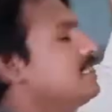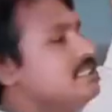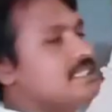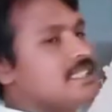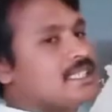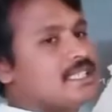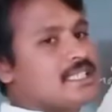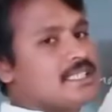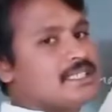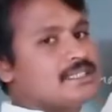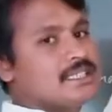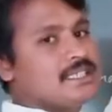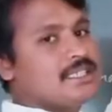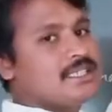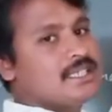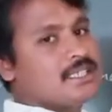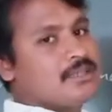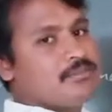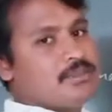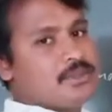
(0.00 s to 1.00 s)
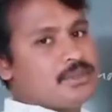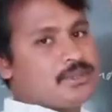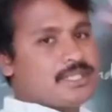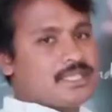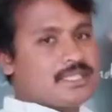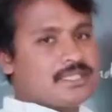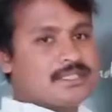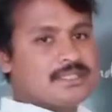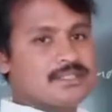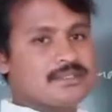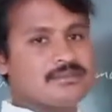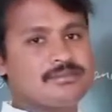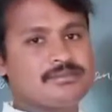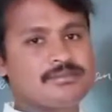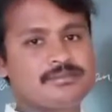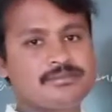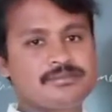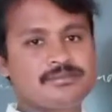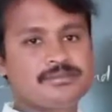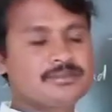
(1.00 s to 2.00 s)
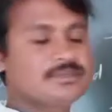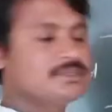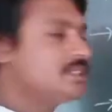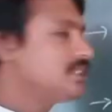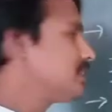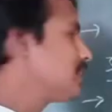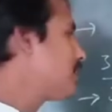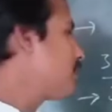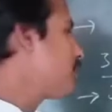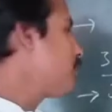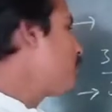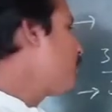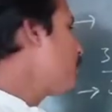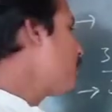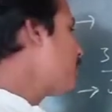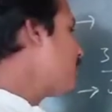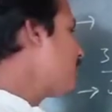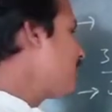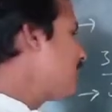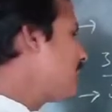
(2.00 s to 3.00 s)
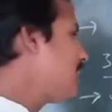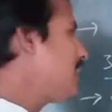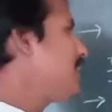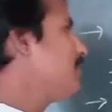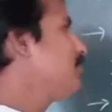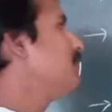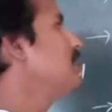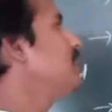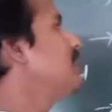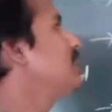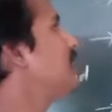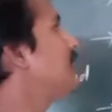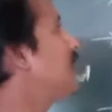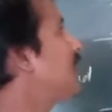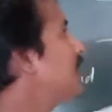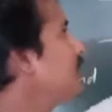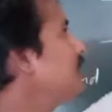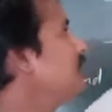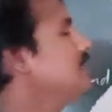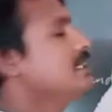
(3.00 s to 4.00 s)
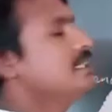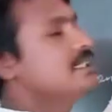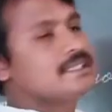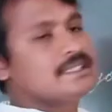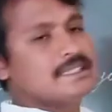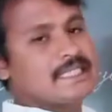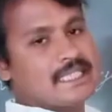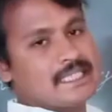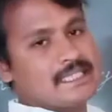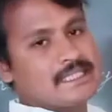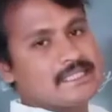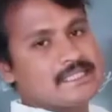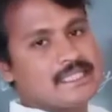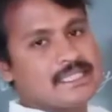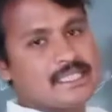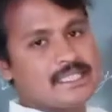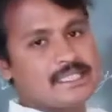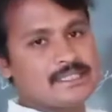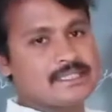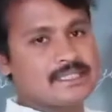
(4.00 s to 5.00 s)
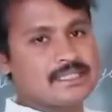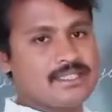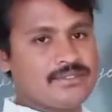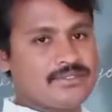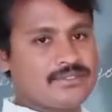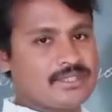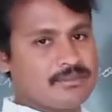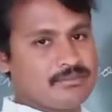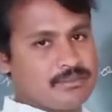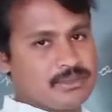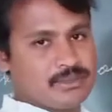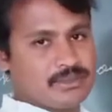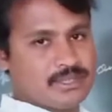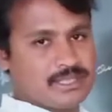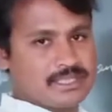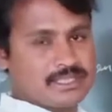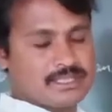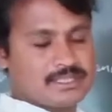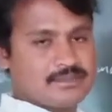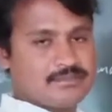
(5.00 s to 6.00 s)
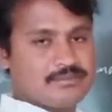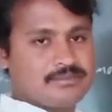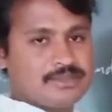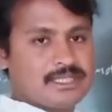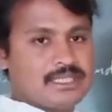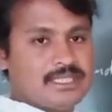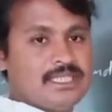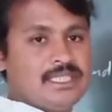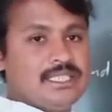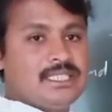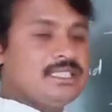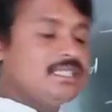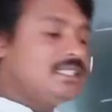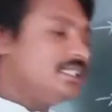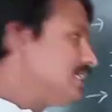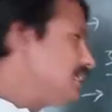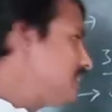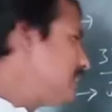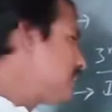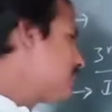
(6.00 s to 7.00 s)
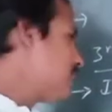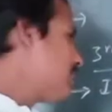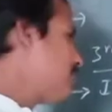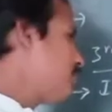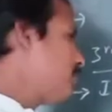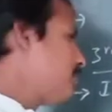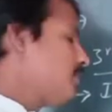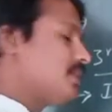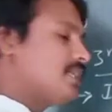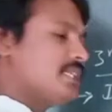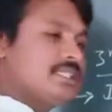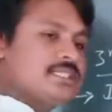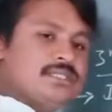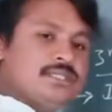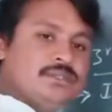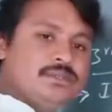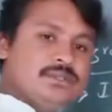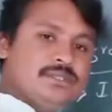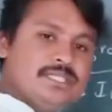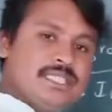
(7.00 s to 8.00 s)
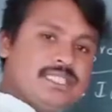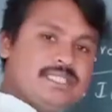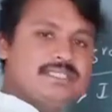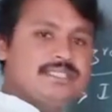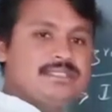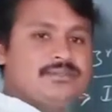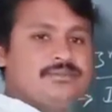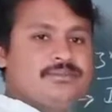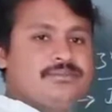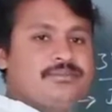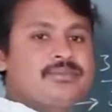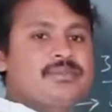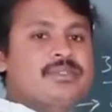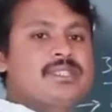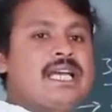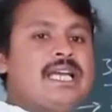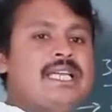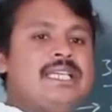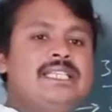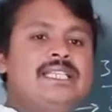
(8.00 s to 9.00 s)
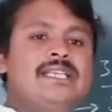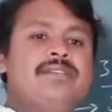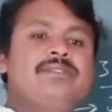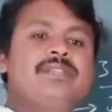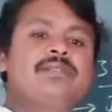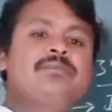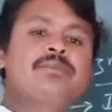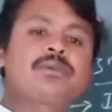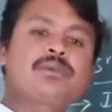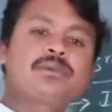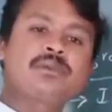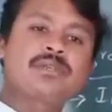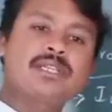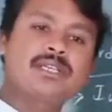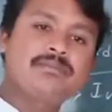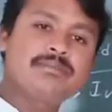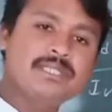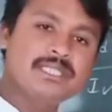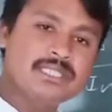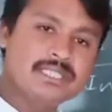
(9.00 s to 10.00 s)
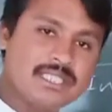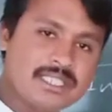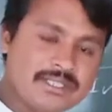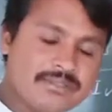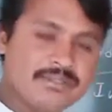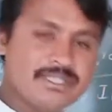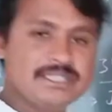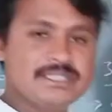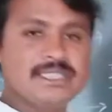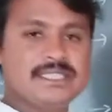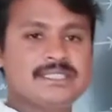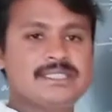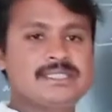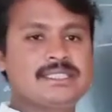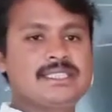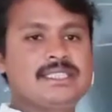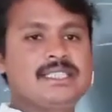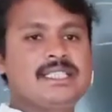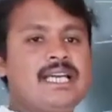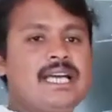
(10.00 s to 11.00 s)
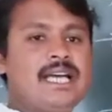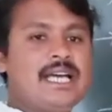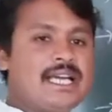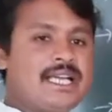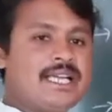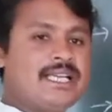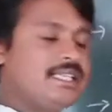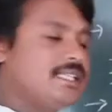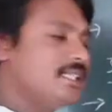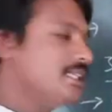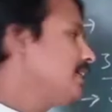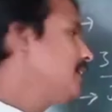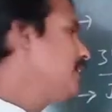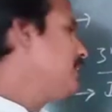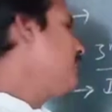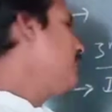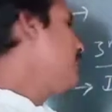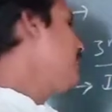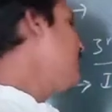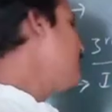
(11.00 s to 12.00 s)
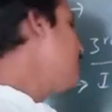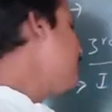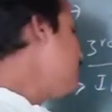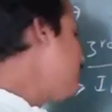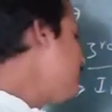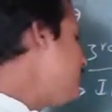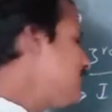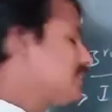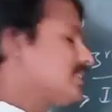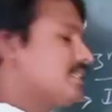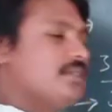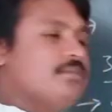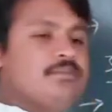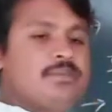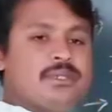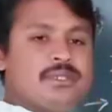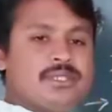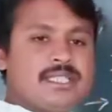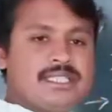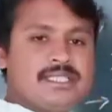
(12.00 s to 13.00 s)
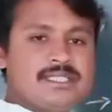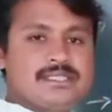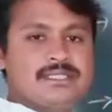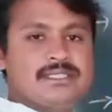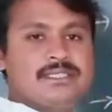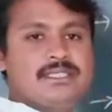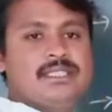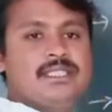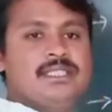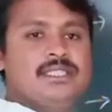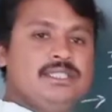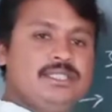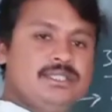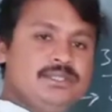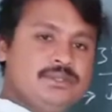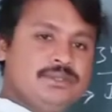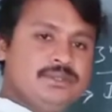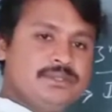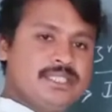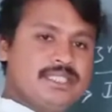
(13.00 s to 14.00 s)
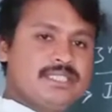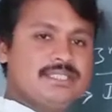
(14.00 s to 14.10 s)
generation computers. These are more reliable than second generation of computers. These computers use high level programming languages, and these computers use